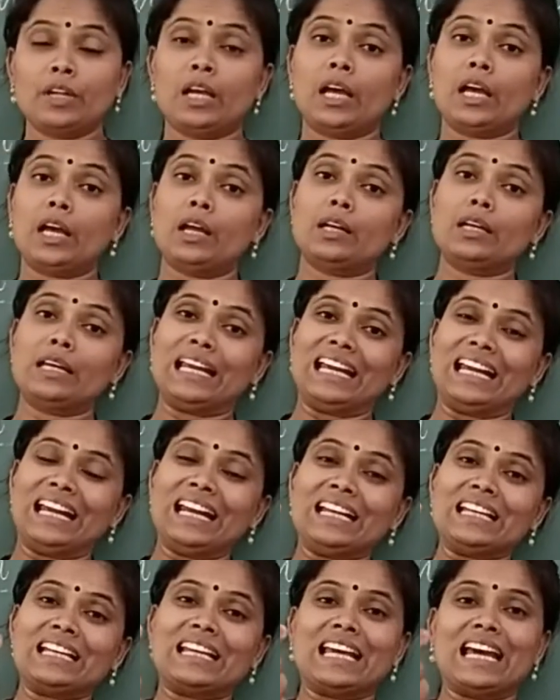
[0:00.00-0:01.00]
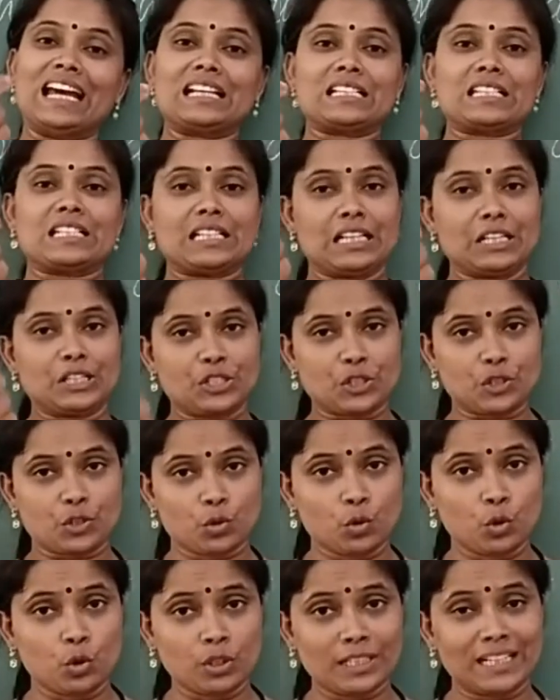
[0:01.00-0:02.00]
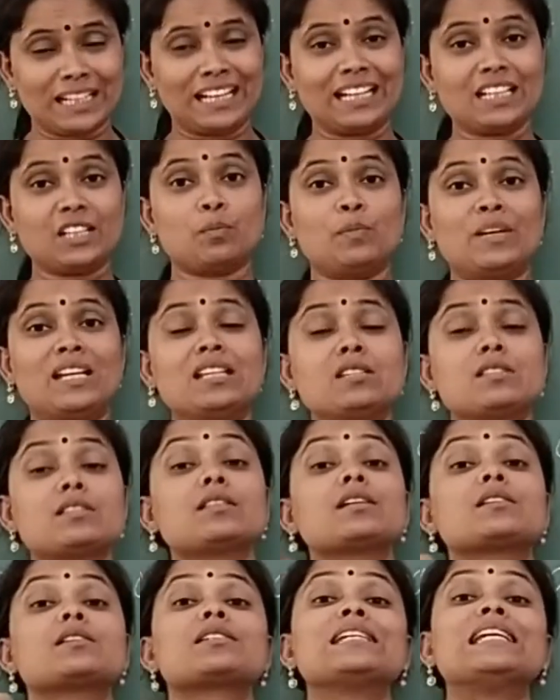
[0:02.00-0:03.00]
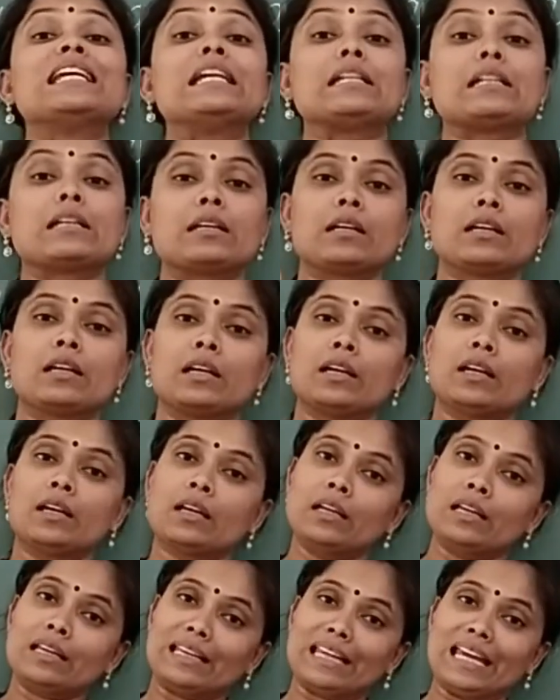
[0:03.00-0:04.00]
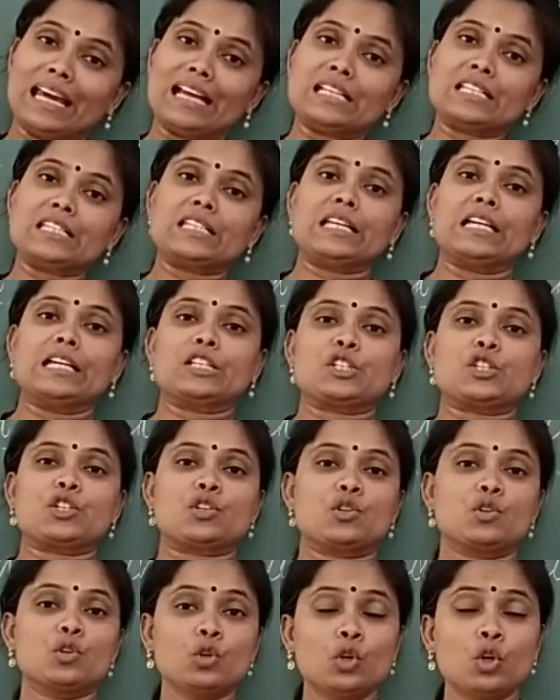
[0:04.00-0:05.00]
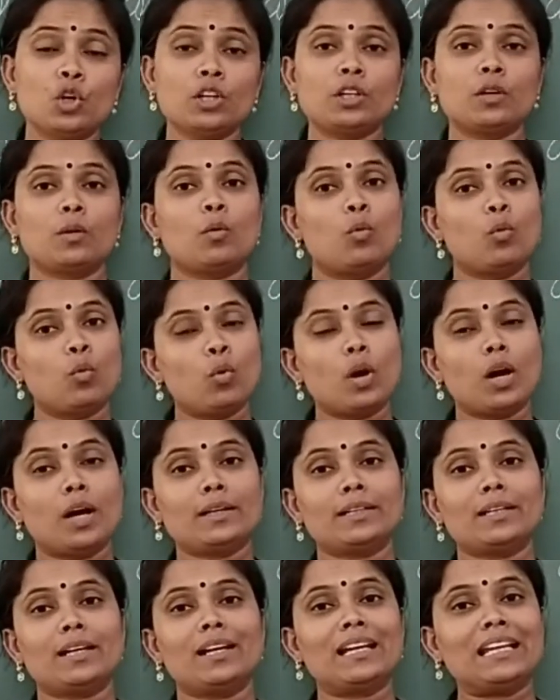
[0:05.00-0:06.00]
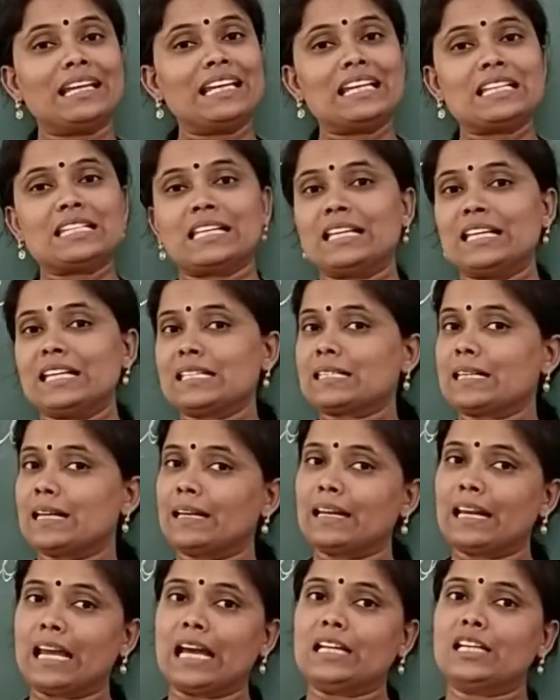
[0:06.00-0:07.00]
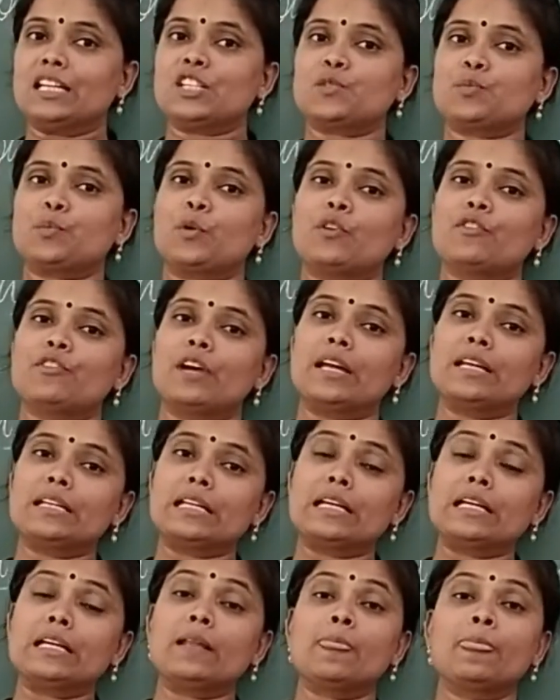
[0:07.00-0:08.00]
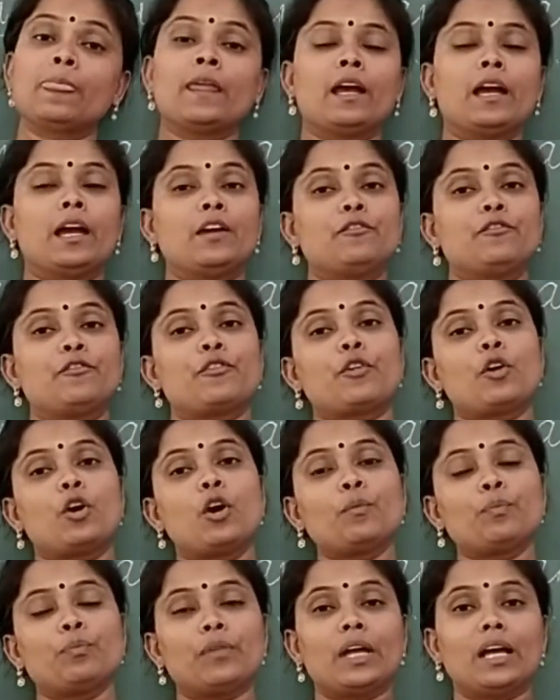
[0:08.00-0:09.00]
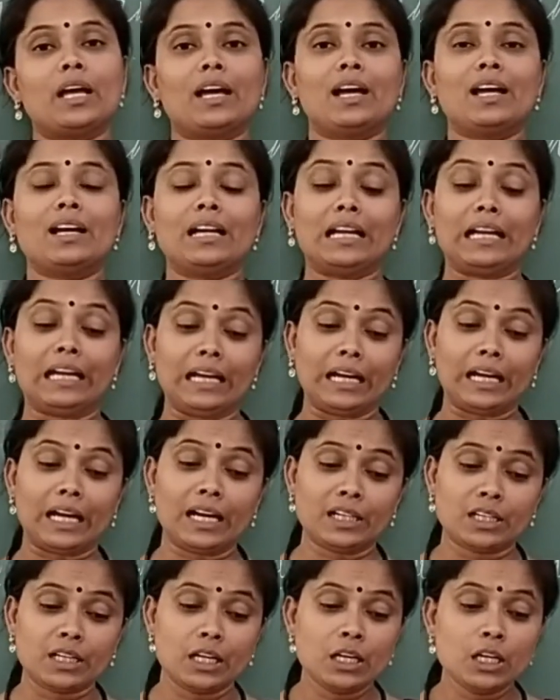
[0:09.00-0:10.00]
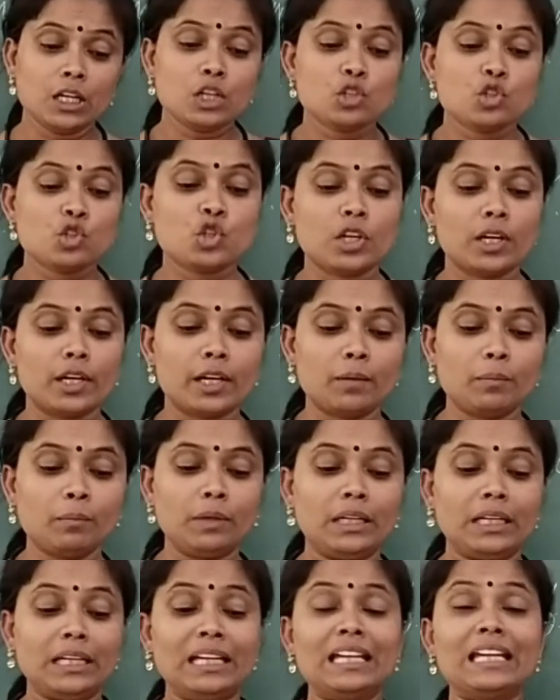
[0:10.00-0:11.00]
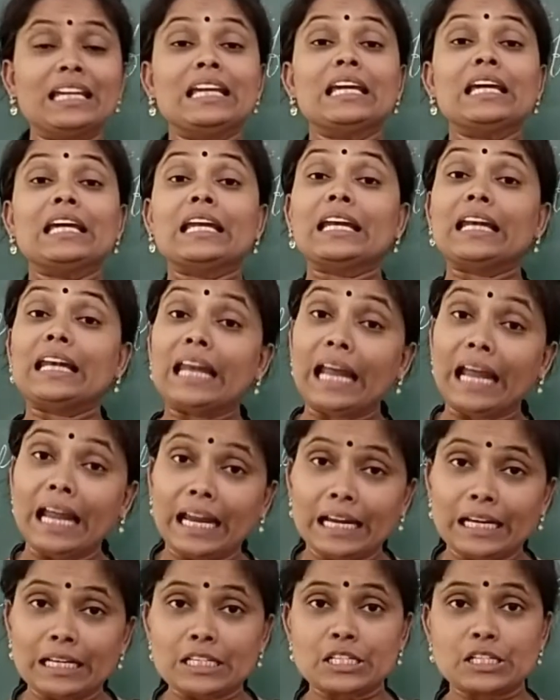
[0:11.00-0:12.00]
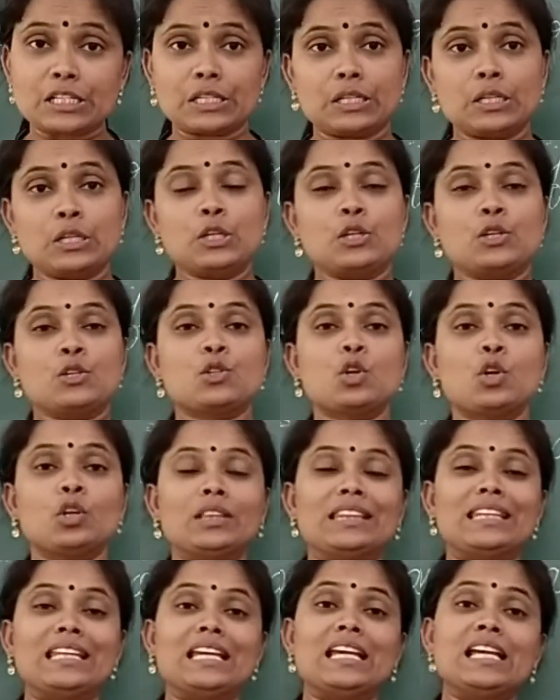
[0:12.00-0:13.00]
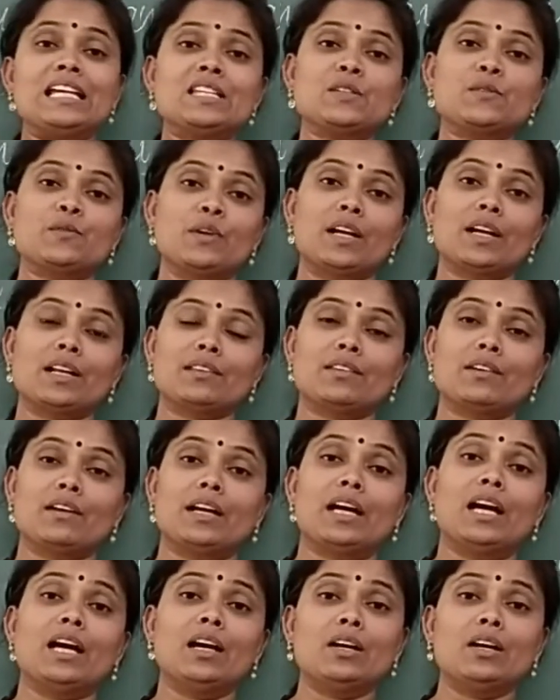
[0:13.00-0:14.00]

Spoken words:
and it gets its root. It means the seed gets its root, water, easily sunlight is provided, and from there it germinates. So these were the